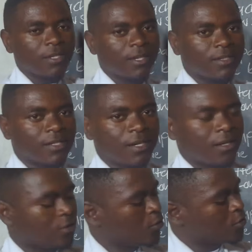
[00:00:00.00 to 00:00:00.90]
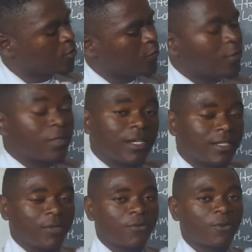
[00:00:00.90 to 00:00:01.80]
me that those of you
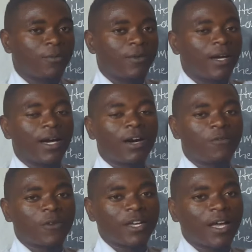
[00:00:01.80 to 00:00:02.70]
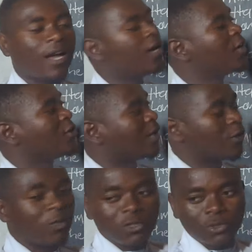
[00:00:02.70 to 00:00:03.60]
that are from Africa, you are
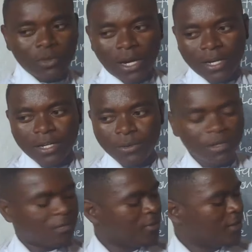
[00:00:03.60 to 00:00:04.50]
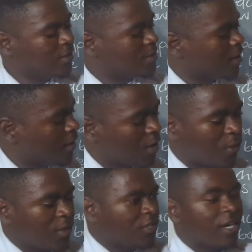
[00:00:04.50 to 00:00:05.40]
going to agree with me that
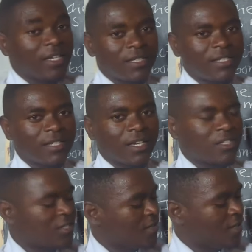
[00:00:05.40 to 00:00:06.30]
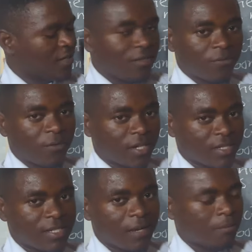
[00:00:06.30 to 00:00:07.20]
when you're eating a chicken, for
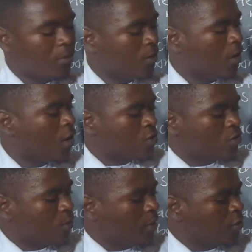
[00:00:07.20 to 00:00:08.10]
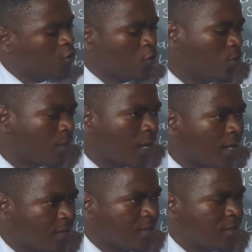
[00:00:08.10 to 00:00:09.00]
example, so when you
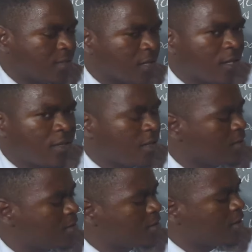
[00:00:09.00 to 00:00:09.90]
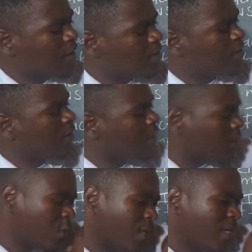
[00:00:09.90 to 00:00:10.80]
cut it, there is that thing
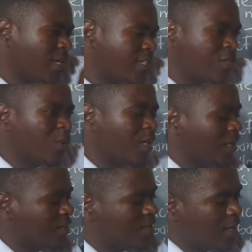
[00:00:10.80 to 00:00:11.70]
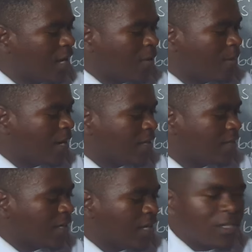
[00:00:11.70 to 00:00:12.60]
that we get to eat by
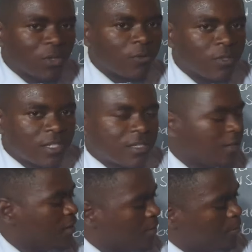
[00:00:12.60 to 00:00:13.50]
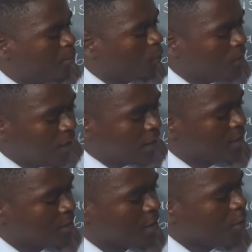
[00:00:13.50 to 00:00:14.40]
the end of this bone like
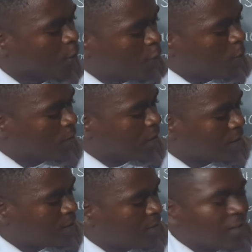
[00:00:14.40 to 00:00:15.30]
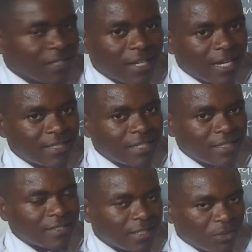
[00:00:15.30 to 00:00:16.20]
this. We've got that thing, the
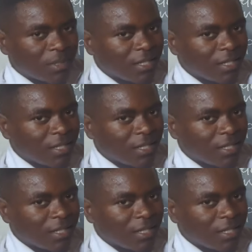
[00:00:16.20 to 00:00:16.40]
cartilage that we